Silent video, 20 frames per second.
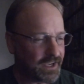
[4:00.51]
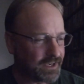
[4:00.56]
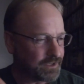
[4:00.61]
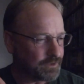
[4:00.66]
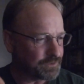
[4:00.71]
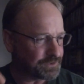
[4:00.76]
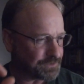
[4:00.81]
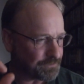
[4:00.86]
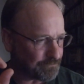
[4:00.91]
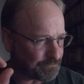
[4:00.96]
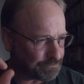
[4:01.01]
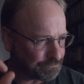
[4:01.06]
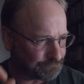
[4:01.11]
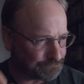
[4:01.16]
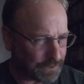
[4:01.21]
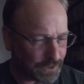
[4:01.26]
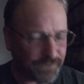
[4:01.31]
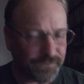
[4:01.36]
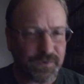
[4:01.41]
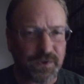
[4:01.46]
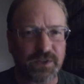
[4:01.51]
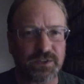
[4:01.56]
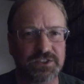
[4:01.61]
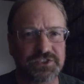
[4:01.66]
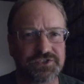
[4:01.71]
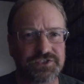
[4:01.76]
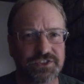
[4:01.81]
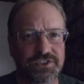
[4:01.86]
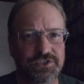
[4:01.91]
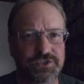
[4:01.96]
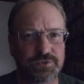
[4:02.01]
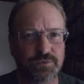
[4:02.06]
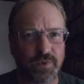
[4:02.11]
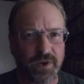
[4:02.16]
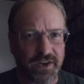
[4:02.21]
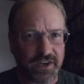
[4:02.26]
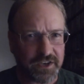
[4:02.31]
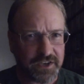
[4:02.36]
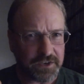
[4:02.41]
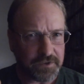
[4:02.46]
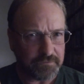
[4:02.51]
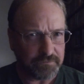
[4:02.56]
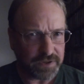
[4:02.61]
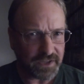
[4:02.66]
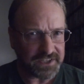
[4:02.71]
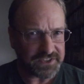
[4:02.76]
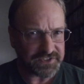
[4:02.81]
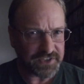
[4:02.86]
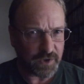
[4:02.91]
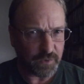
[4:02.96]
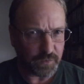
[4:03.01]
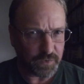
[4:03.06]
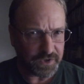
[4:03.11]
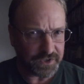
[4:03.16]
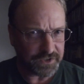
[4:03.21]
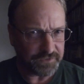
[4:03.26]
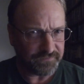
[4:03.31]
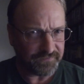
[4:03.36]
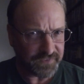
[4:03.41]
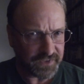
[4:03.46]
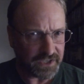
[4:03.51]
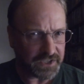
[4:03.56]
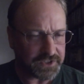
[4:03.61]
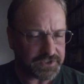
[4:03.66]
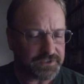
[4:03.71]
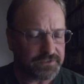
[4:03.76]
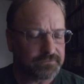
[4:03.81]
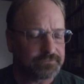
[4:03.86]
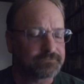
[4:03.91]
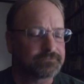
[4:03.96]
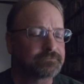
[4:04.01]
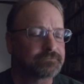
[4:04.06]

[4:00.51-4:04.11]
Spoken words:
and it was perfectly situated, the place I wanted to fish.